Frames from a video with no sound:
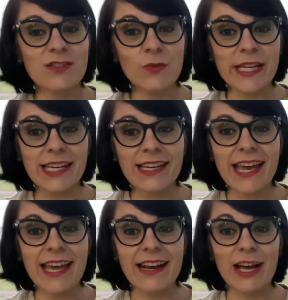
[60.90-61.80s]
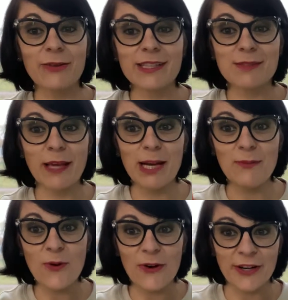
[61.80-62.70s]
week, and I will explain
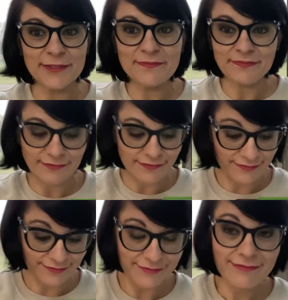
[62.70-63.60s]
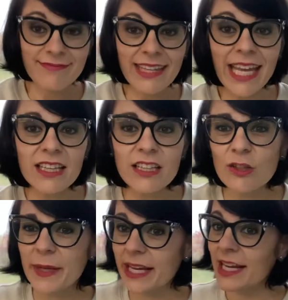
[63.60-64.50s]
more in a
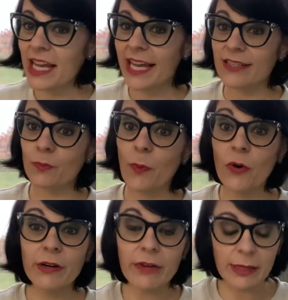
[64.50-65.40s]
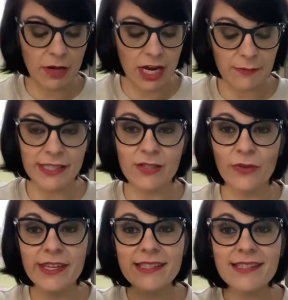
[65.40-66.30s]
little bit. It's pouring rain behind me. So
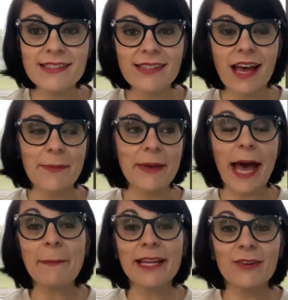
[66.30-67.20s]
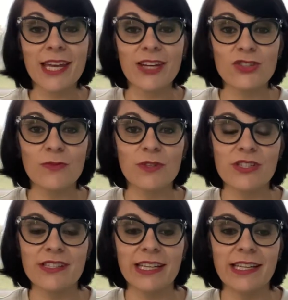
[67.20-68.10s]
I'm at my location, which
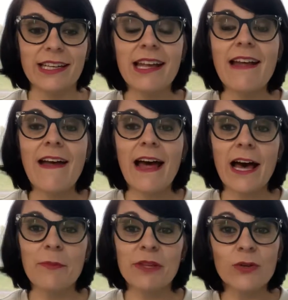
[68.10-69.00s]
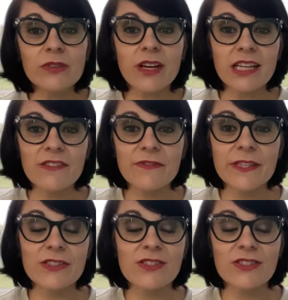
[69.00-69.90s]
is in the old
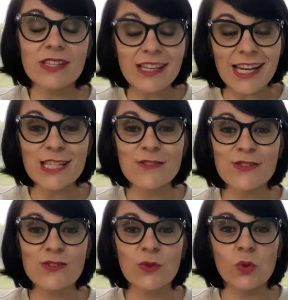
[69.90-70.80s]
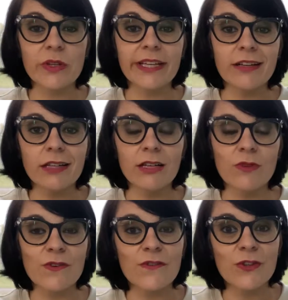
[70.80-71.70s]
Gunningsville School here in
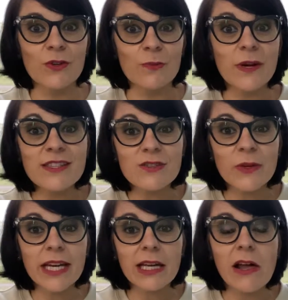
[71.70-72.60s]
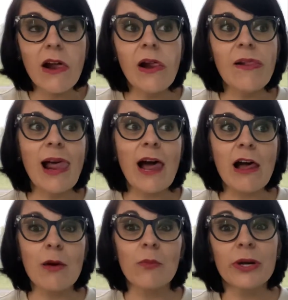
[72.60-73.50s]
Riverview, New Brunswick.
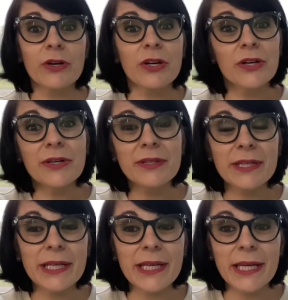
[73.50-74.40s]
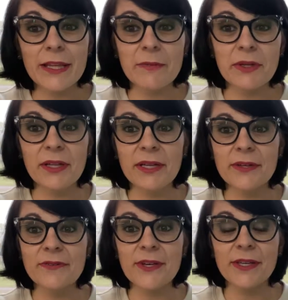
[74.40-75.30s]
We are currently in the middle
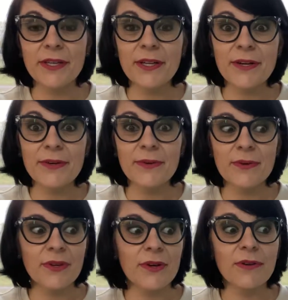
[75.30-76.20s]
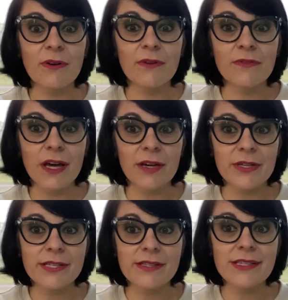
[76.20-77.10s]
of, the
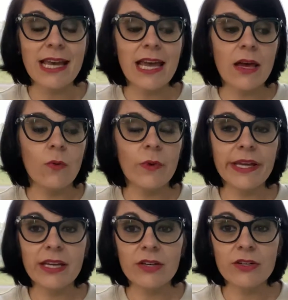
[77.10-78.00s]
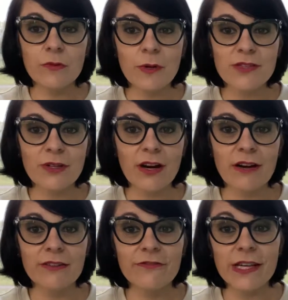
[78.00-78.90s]
coronavirus. We here in New Brunswick are
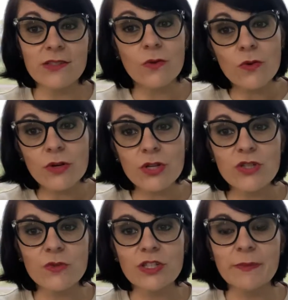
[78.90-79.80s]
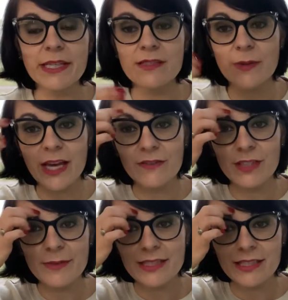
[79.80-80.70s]
in phase orange, which means we have
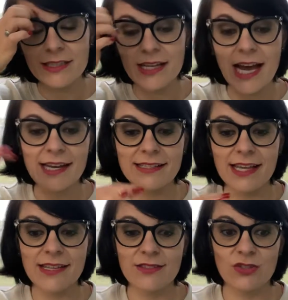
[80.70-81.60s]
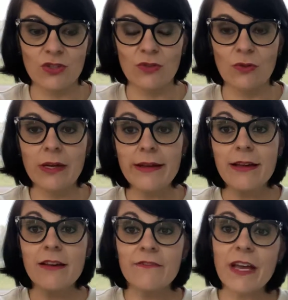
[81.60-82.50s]
limited access to
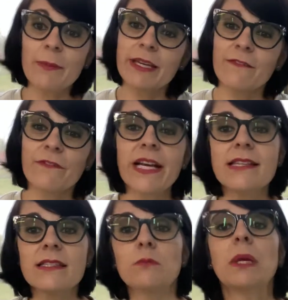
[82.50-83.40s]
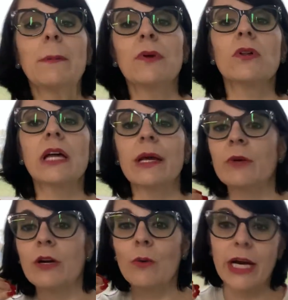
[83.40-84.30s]
family and friends and people, and
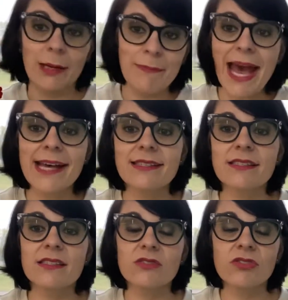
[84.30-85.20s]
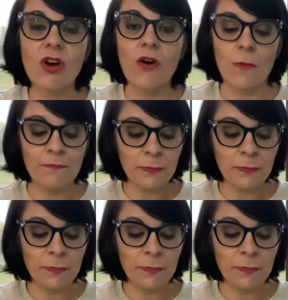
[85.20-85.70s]
we are wearing masks. So